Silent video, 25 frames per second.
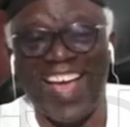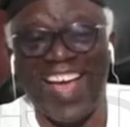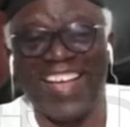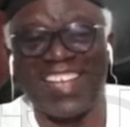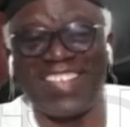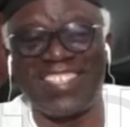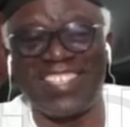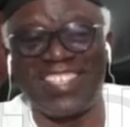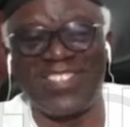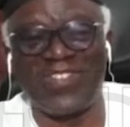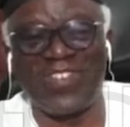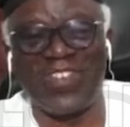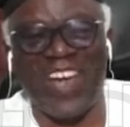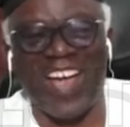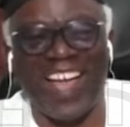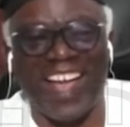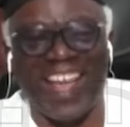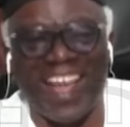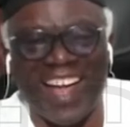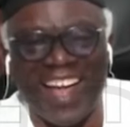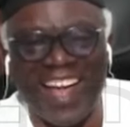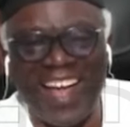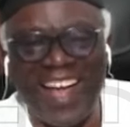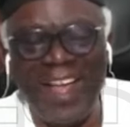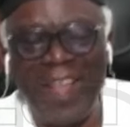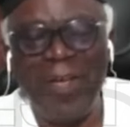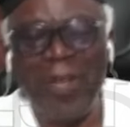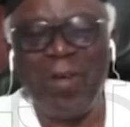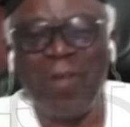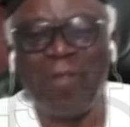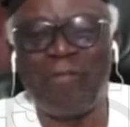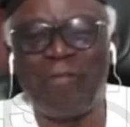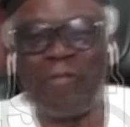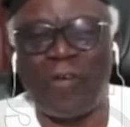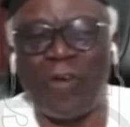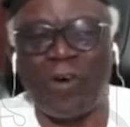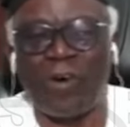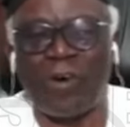as it were,
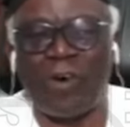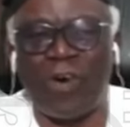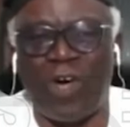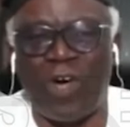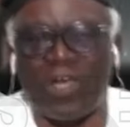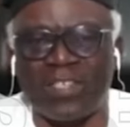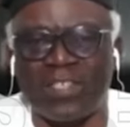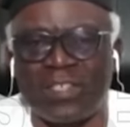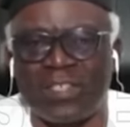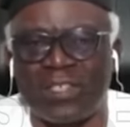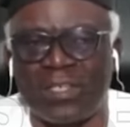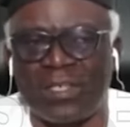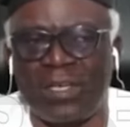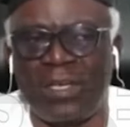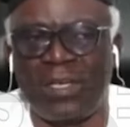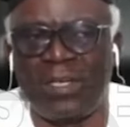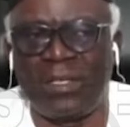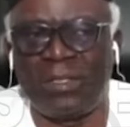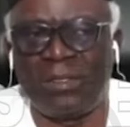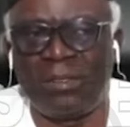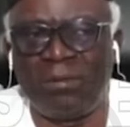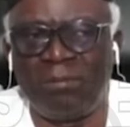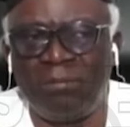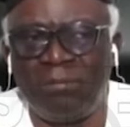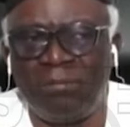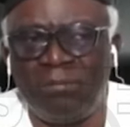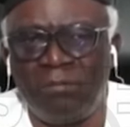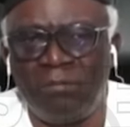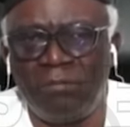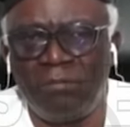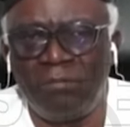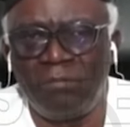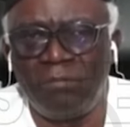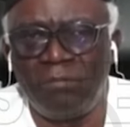for causing